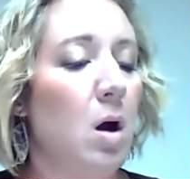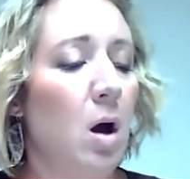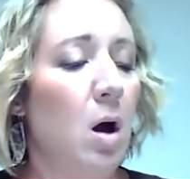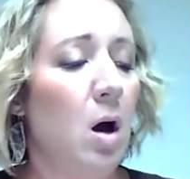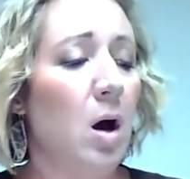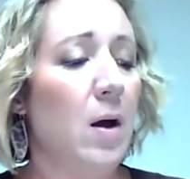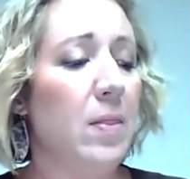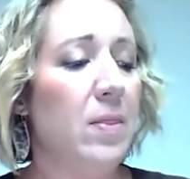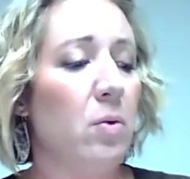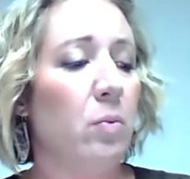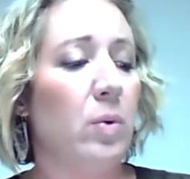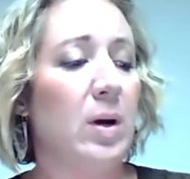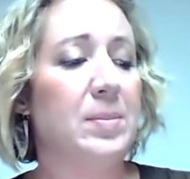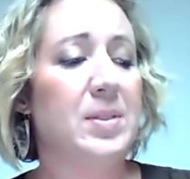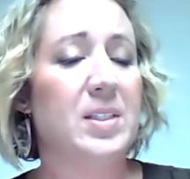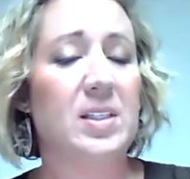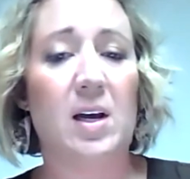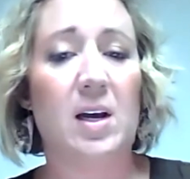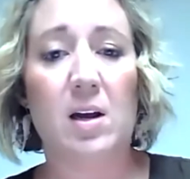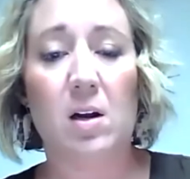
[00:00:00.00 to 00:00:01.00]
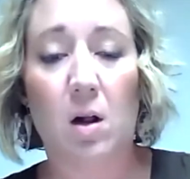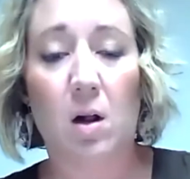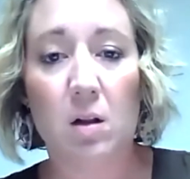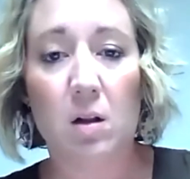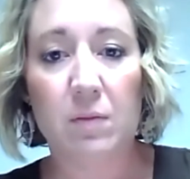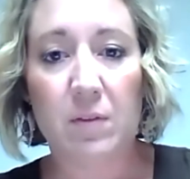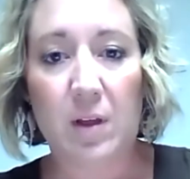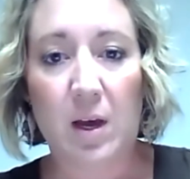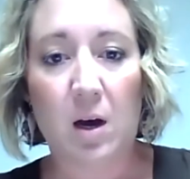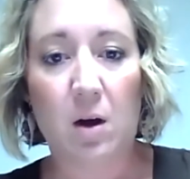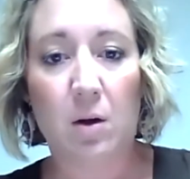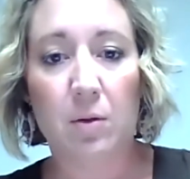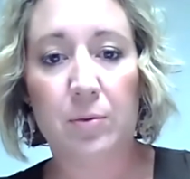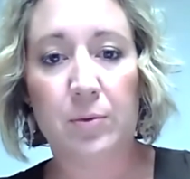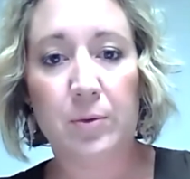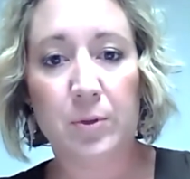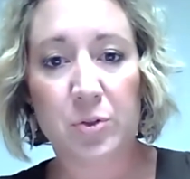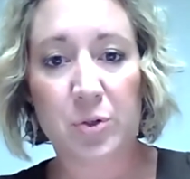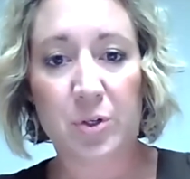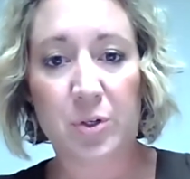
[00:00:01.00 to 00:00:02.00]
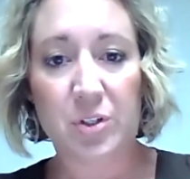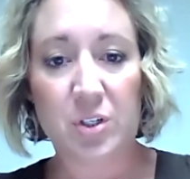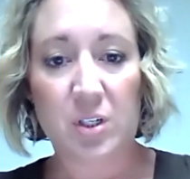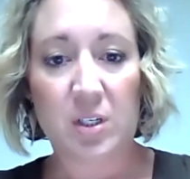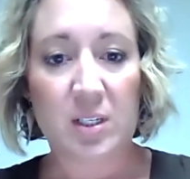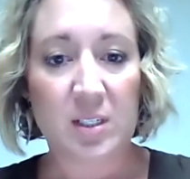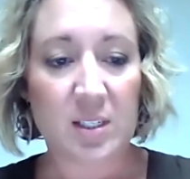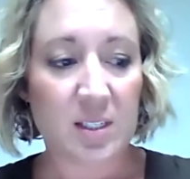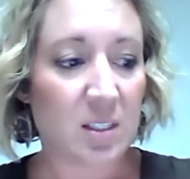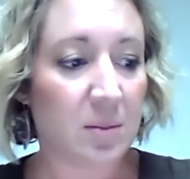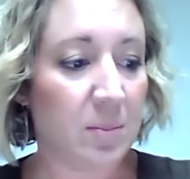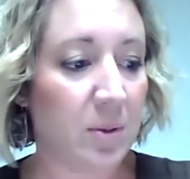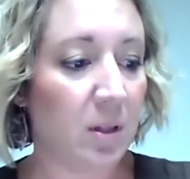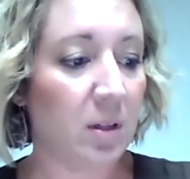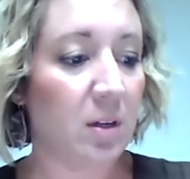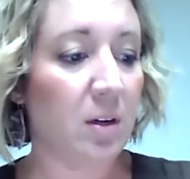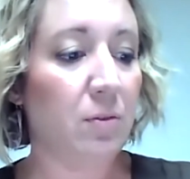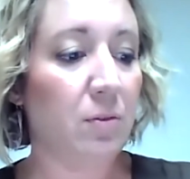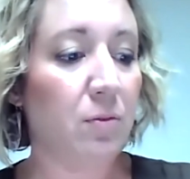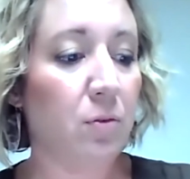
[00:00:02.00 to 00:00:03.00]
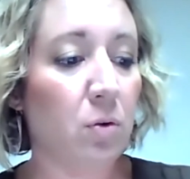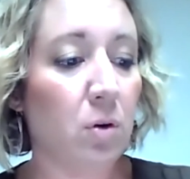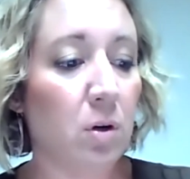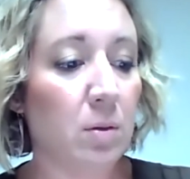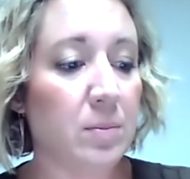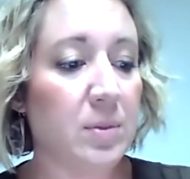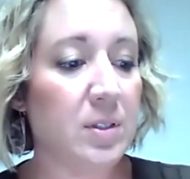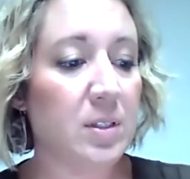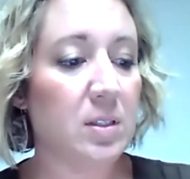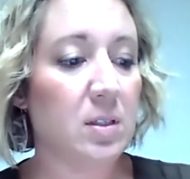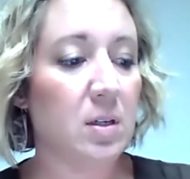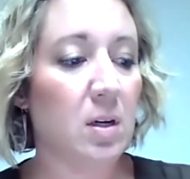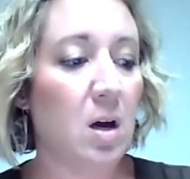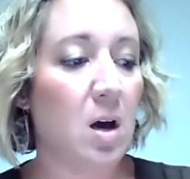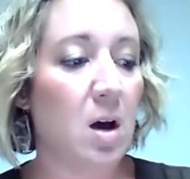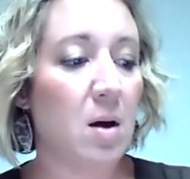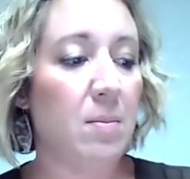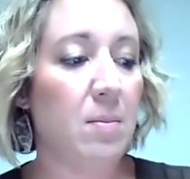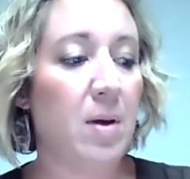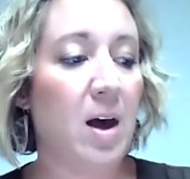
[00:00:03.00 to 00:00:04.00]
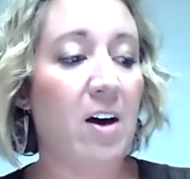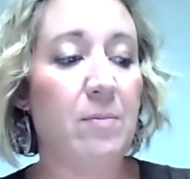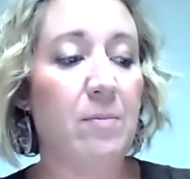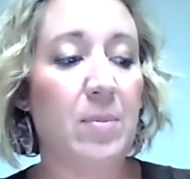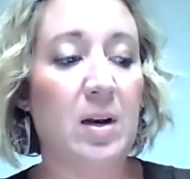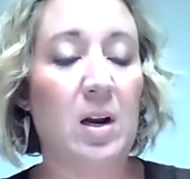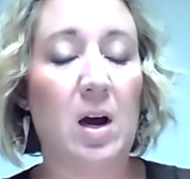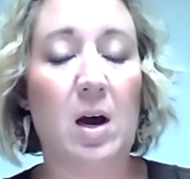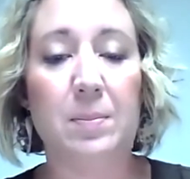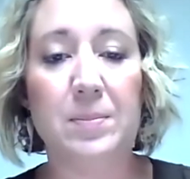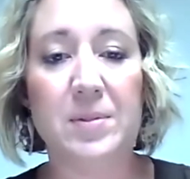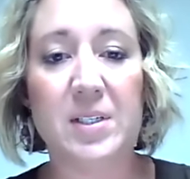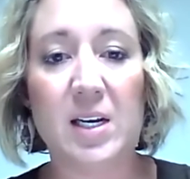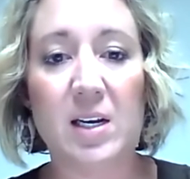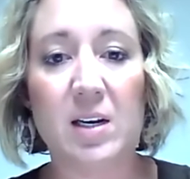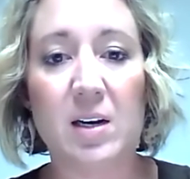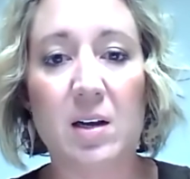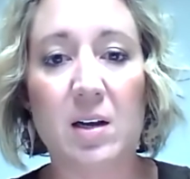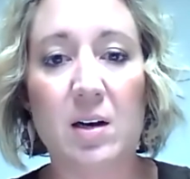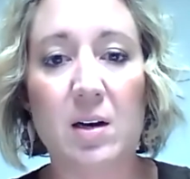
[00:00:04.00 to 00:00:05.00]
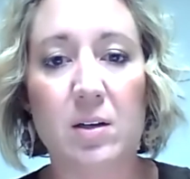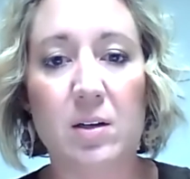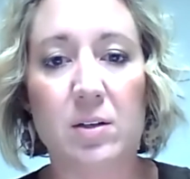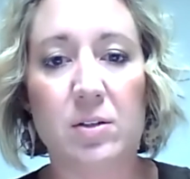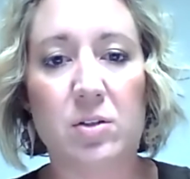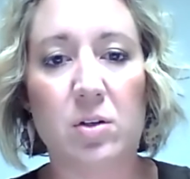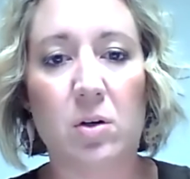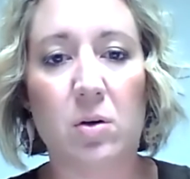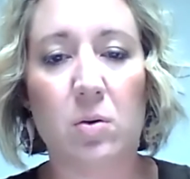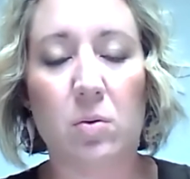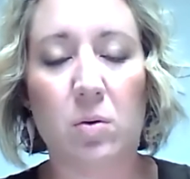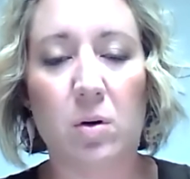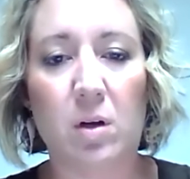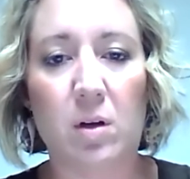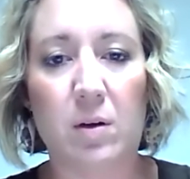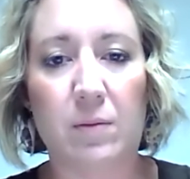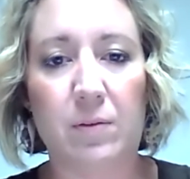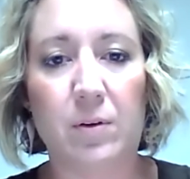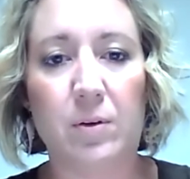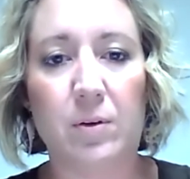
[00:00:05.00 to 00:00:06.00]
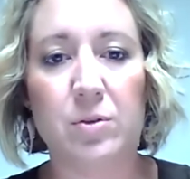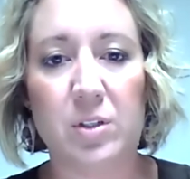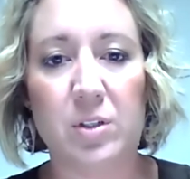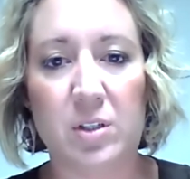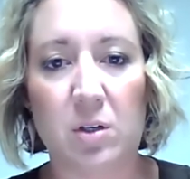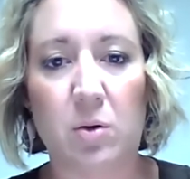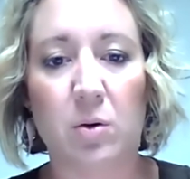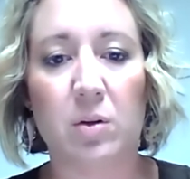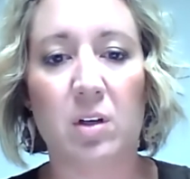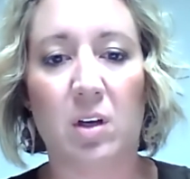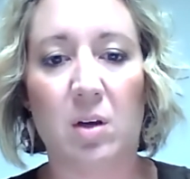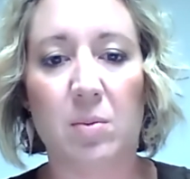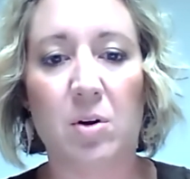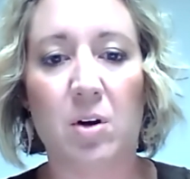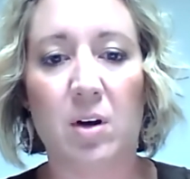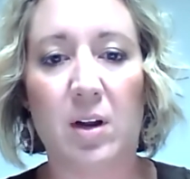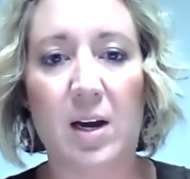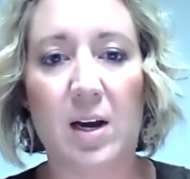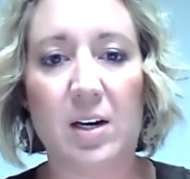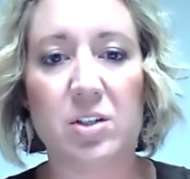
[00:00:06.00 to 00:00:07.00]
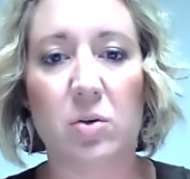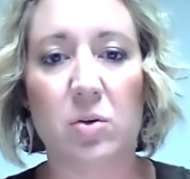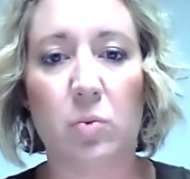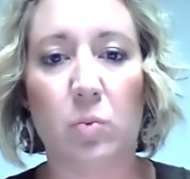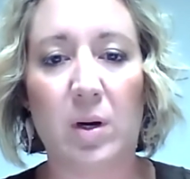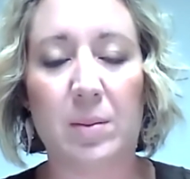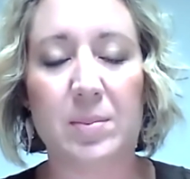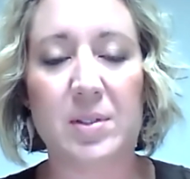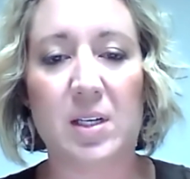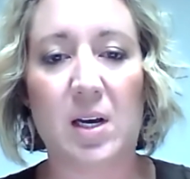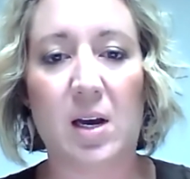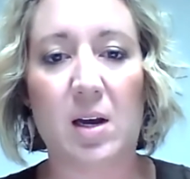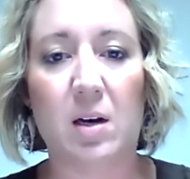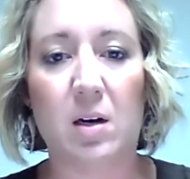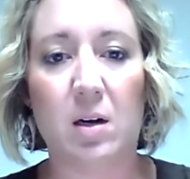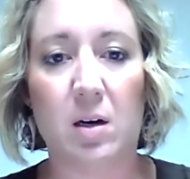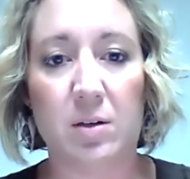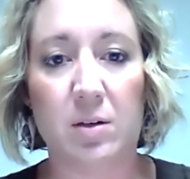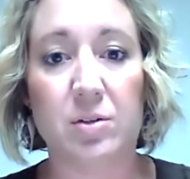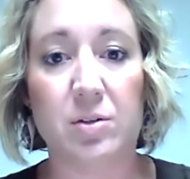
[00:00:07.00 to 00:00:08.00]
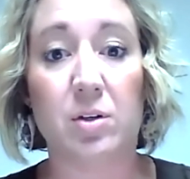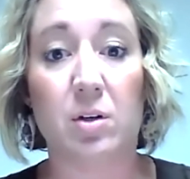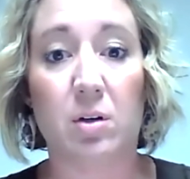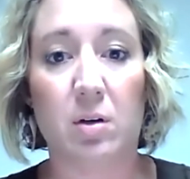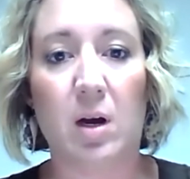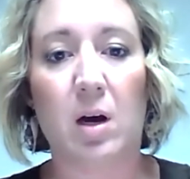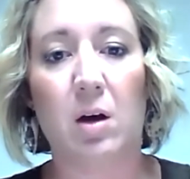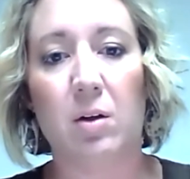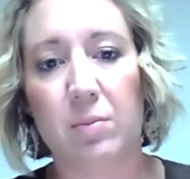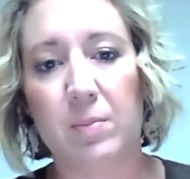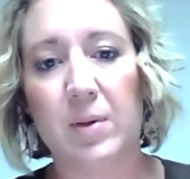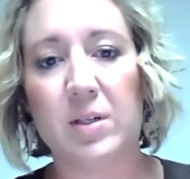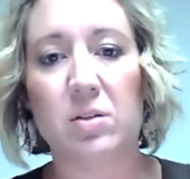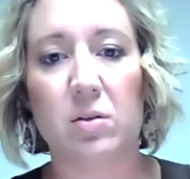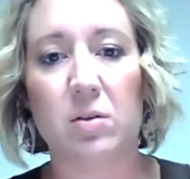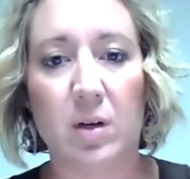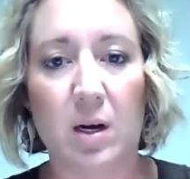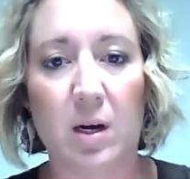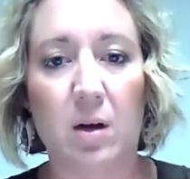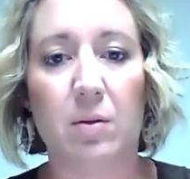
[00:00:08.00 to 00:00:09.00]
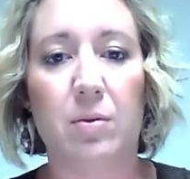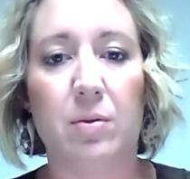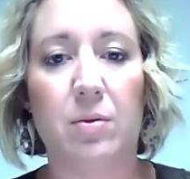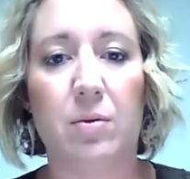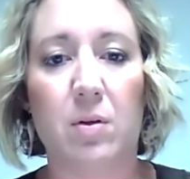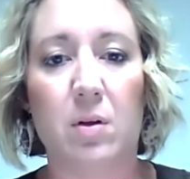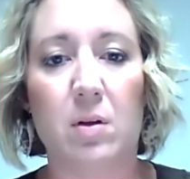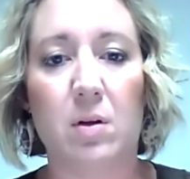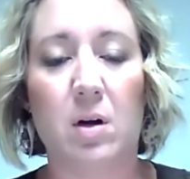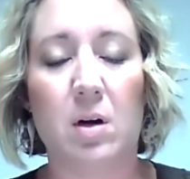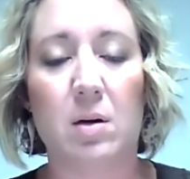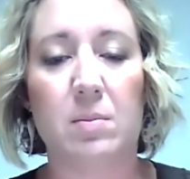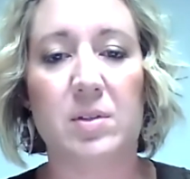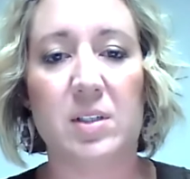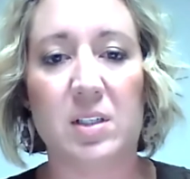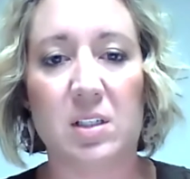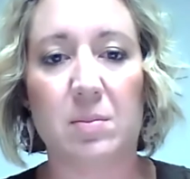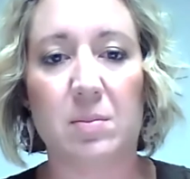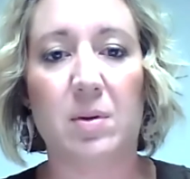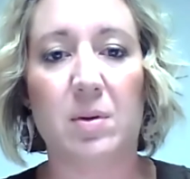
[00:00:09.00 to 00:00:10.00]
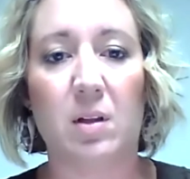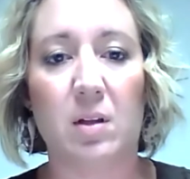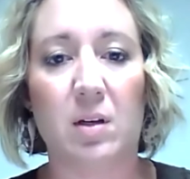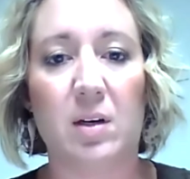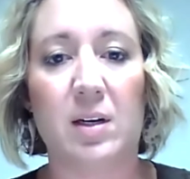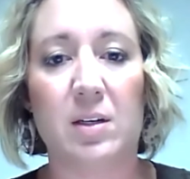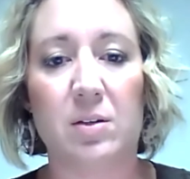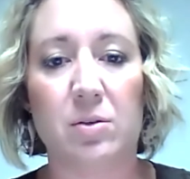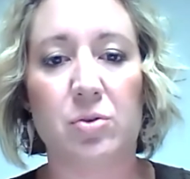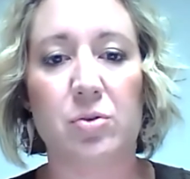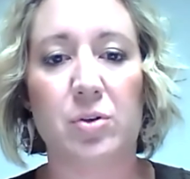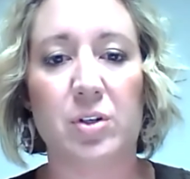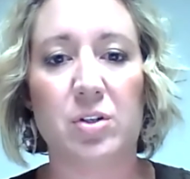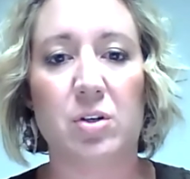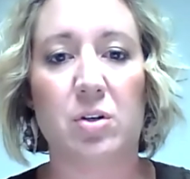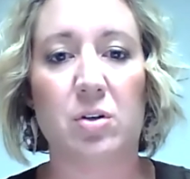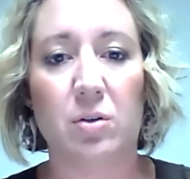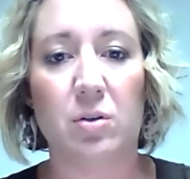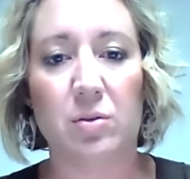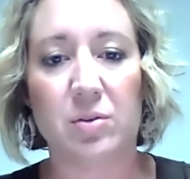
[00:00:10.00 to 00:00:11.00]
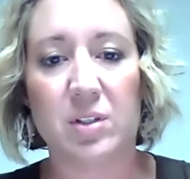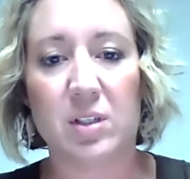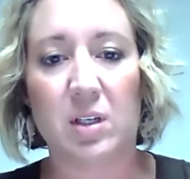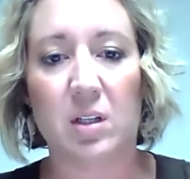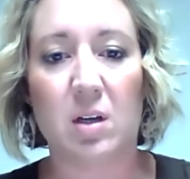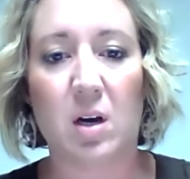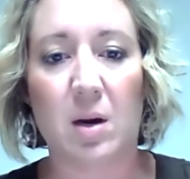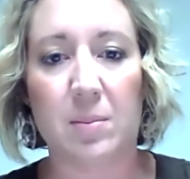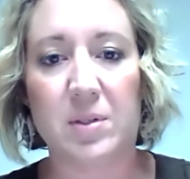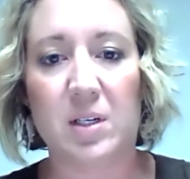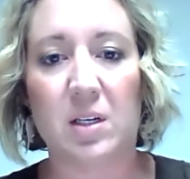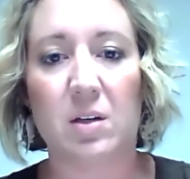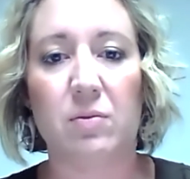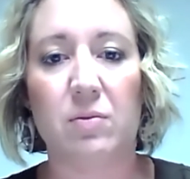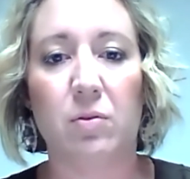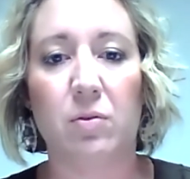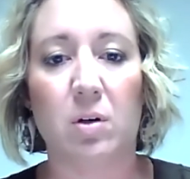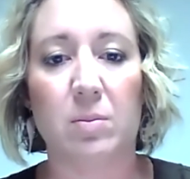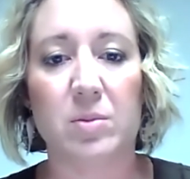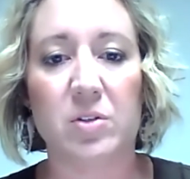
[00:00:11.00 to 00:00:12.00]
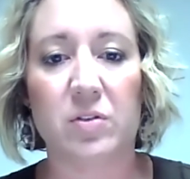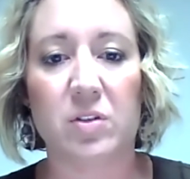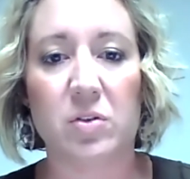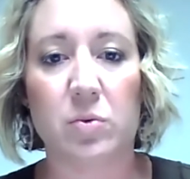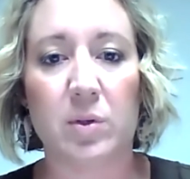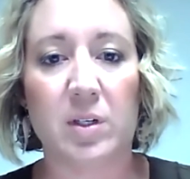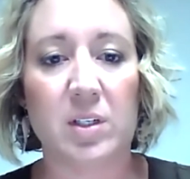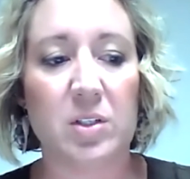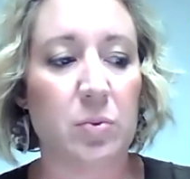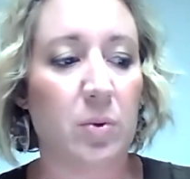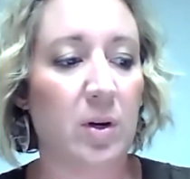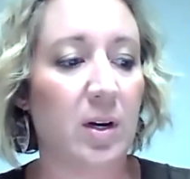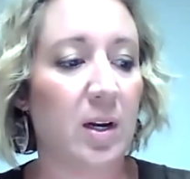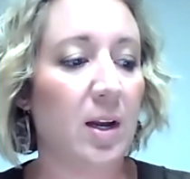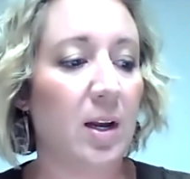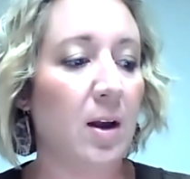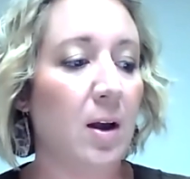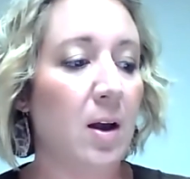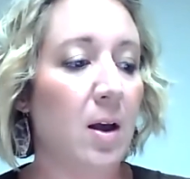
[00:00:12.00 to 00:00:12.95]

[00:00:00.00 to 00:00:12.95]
on the website, all of the health, nutrition, and disability forms have been updated. So if you just go on the Community Action website under health, mental health, disability, and nutrition, you'll see the updated forms for 2020.